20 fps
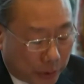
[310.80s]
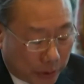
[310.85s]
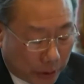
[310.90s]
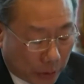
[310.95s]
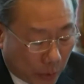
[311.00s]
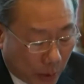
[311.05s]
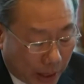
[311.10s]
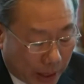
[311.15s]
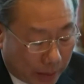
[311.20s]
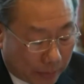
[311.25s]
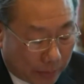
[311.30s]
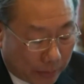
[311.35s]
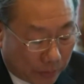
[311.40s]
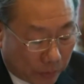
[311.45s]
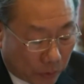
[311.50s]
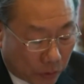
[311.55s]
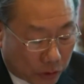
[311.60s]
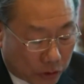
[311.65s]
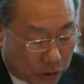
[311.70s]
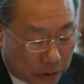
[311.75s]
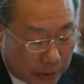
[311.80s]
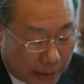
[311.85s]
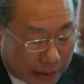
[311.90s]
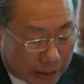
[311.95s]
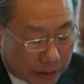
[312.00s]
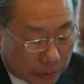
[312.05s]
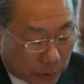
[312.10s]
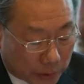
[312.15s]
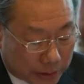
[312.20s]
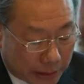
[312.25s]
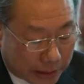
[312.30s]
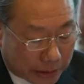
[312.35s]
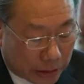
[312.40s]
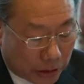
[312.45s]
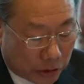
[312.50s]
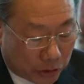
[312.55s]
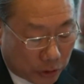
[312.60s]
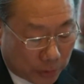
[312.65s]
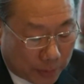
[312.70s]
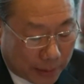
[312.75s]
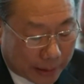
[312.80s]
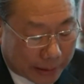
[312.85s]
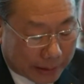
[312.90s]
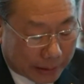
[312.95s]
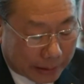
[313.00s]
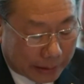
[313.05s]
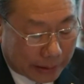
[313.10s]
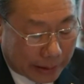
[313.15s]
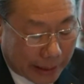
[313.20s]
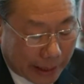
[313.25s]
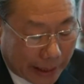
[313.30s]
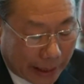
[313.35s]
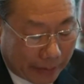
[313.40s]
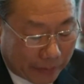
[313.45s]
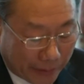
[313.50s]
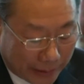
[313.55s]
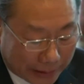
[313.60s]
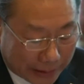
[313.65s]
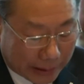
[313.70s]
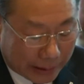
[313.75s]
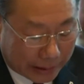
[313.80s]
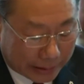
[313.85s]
could have been a misdiagnosed natural event,